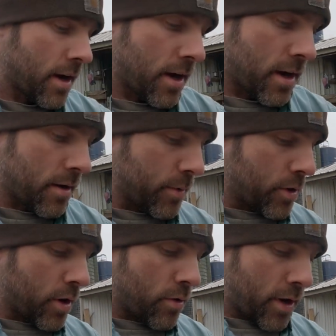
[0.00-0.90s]

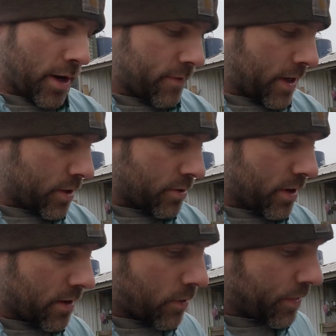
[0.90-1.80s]
you know kind of a
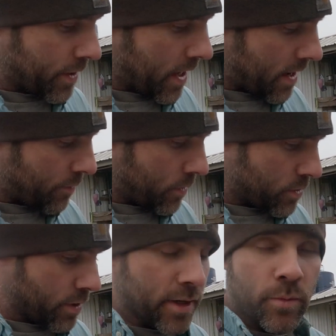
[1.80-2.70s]
history of what the calf
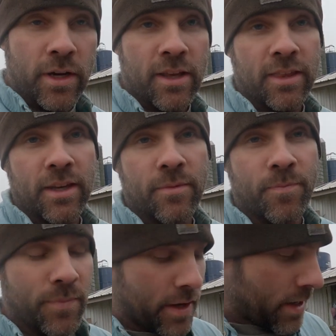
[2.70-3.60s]
was treated with, and
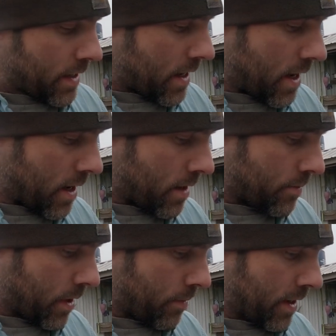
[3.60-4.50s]

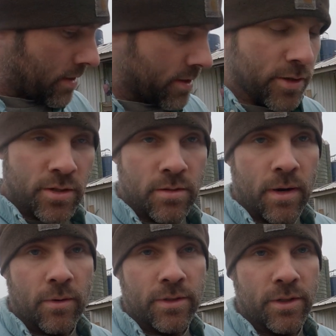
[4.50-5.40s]
can make decisions
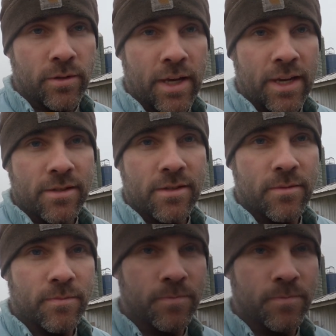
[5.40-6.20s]
about what to do next.